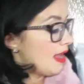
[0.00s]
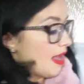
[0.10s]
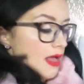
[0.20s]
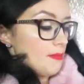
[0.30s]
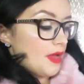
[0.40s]

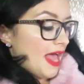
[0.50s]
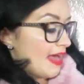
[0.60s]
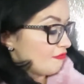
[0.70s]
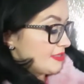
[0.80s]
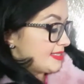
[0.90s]
but I
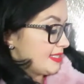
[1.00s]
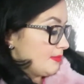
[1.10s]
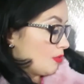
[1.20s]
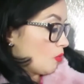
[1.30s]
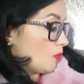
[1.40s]
have
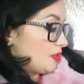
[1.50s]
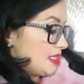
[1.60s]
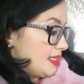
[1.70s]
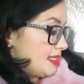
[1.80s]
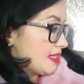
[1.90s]
recently bought
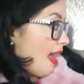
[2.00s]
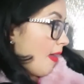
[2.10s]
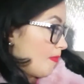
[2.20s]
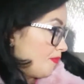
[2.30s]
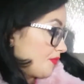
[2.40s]

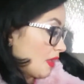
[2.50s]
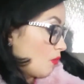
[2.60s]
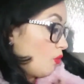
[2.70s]
the